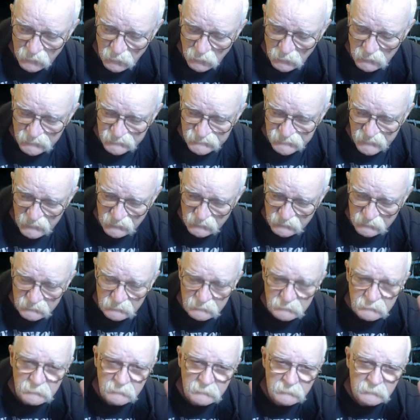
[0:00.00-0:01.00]
22nd?
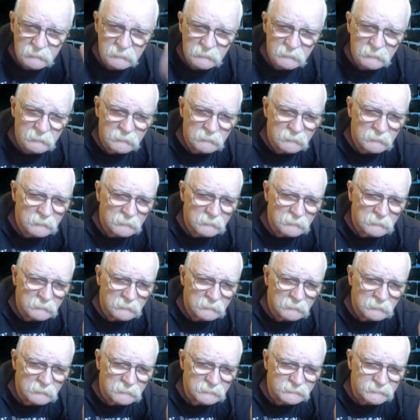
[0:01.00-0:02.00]

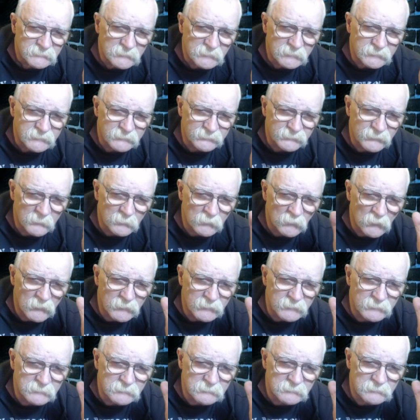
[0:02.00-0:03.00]
Did I get them
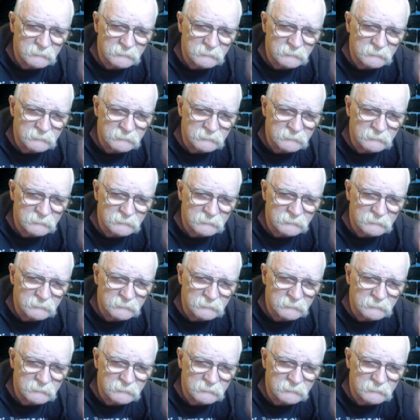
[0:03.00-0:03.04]
right?